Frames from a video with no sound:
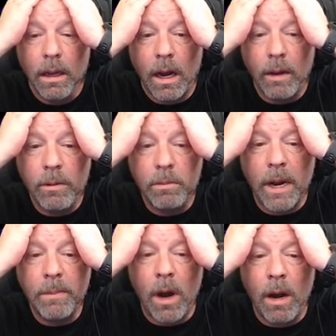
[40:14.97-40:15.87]
I would
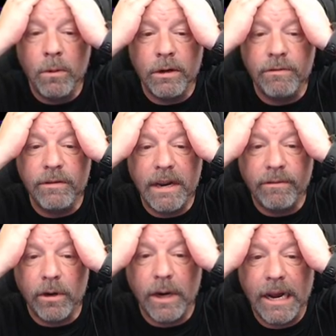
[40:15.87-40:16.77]
my mom would have
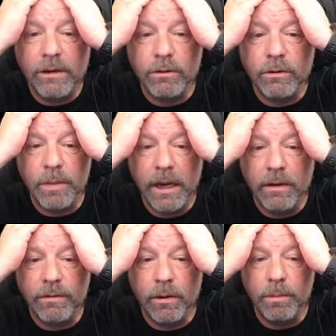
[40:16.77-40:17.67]
never had to
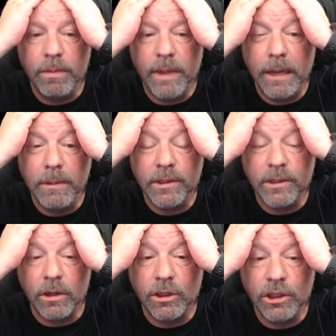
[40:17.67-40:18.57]
paid for a
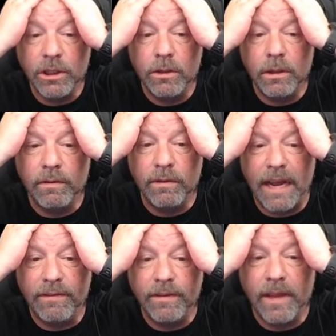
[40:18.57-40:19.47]
babysitter. She could have
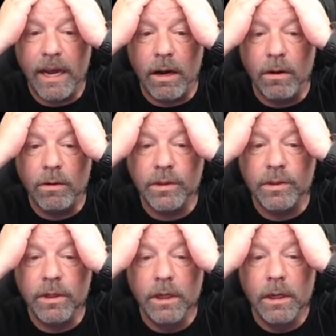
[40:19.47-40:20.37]
left the
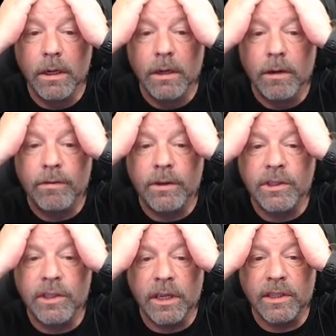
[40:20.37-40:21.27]
house for
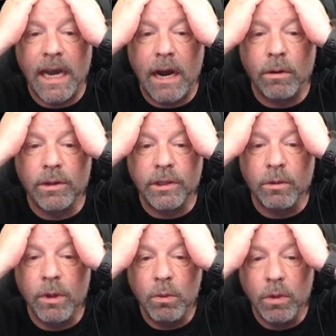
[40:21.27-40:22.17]
6 hours
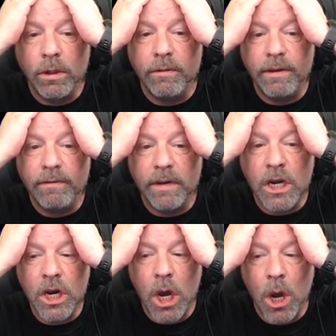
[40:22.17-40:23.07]
and we wouldn't have
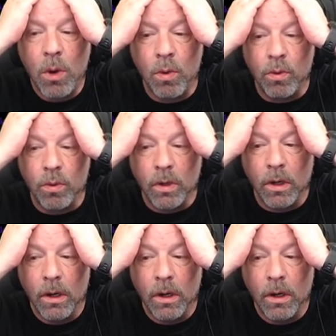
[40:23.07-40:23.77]
even known.